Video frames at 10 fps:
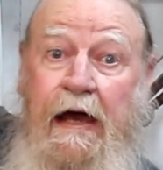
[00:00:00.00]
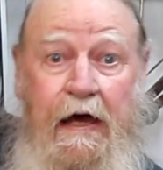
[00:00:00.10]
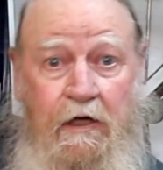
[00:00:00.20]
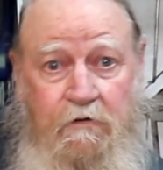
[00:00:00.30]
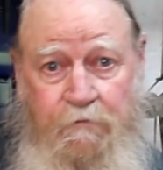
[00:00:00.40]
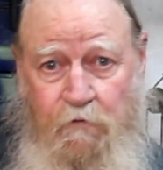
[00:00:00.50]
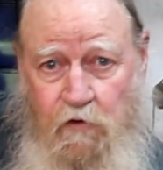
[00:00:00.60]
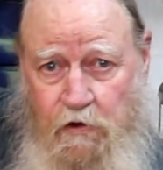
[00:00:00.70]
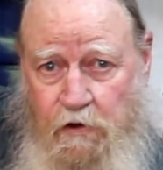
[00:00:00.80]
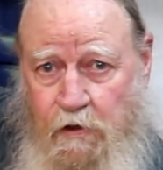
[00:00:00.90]
and
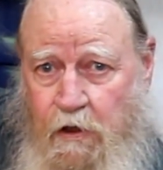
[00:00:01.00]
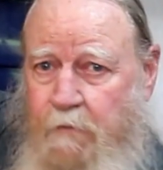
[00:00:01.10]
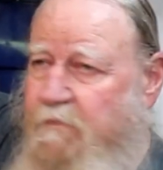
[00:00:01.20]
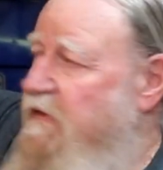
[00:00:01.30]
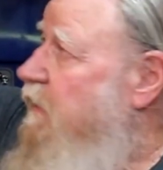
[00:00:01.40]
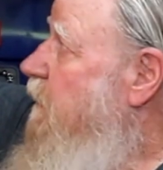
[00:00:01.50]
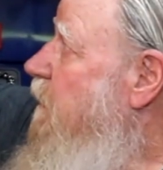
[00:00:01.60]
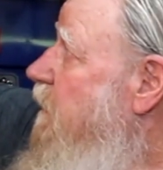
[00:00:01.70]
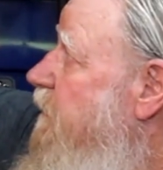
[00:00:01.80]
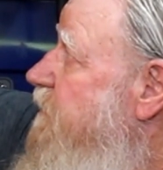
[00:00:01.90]
full
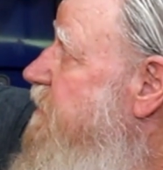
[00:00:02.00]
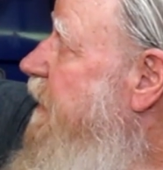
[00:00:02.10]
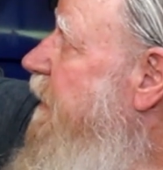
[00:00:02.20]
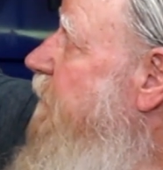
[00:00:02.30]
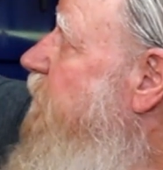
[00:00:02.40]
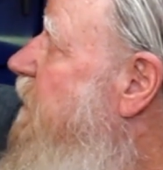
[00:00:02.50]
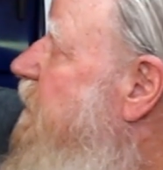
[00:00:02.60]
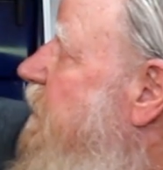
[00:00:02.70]
all of the time